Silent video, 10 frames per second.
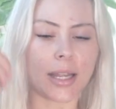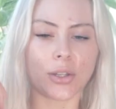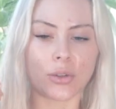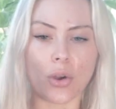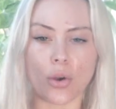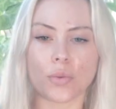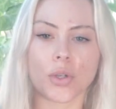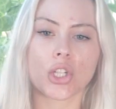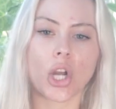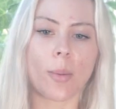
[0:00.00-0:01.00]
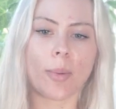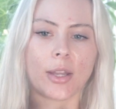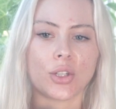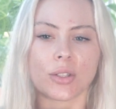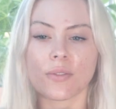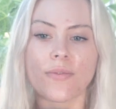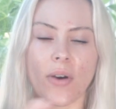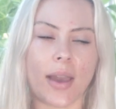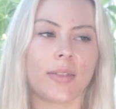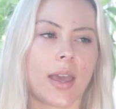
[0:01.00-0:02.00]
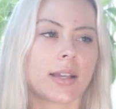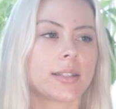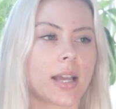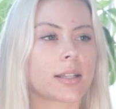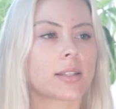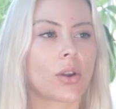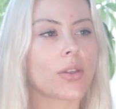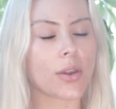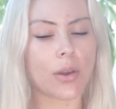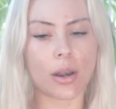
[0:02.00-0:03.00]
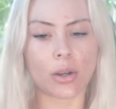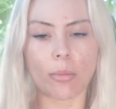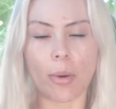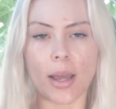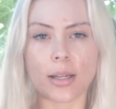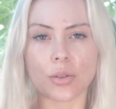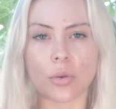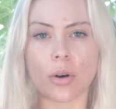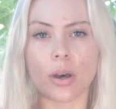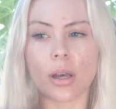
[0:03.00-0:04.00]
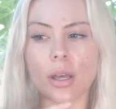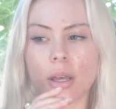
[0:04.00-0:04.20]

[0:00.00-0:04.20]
and you go to a shop and you just find that exact skirt that you had in your mind. Or